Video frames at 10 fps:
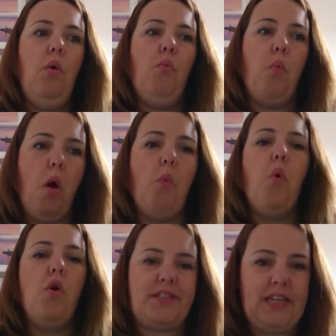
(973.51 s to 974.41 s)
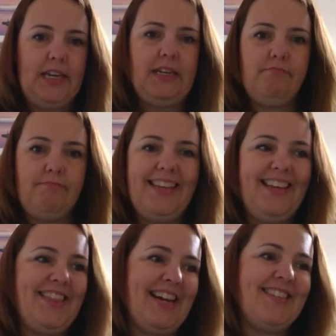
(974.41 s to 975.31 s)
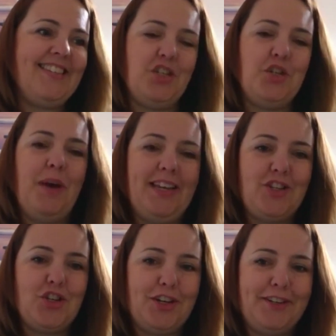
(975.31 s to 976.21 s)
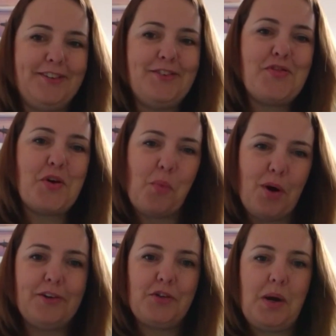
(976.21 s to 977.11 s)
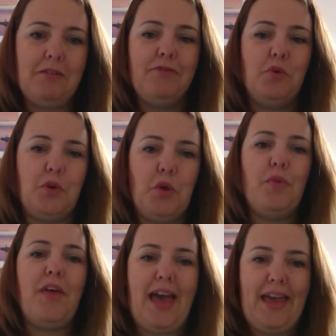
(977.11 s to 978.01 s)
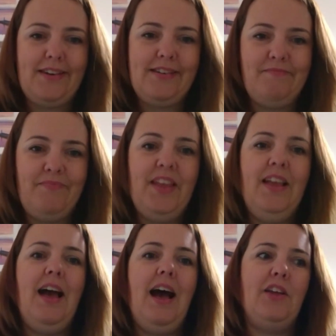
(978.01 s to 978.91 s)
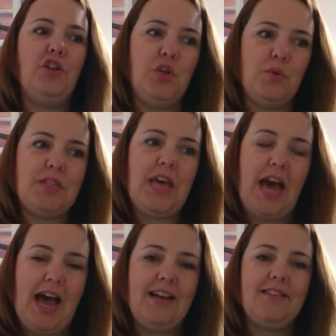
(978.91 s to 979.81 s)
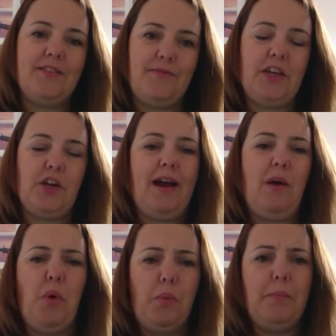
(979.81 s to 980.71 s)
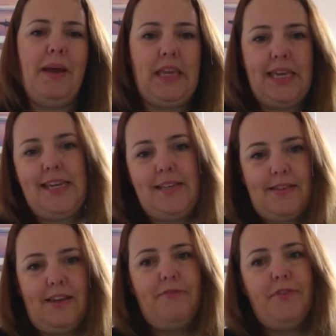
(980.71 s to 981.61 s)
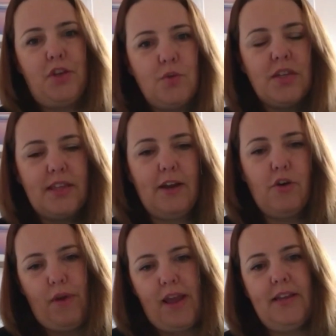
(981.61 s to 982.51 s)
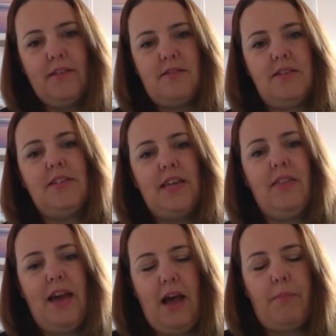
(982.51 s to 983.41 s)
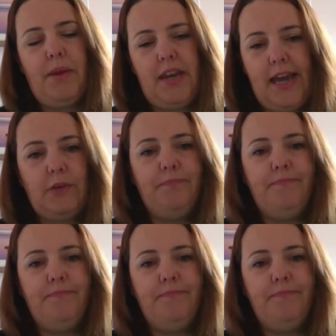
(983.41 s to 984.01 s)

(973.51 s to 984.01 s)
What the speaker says: What was it in that situation that worked well for you then? And use that to figure out what will make it easier for you to then create and sustain that habit now.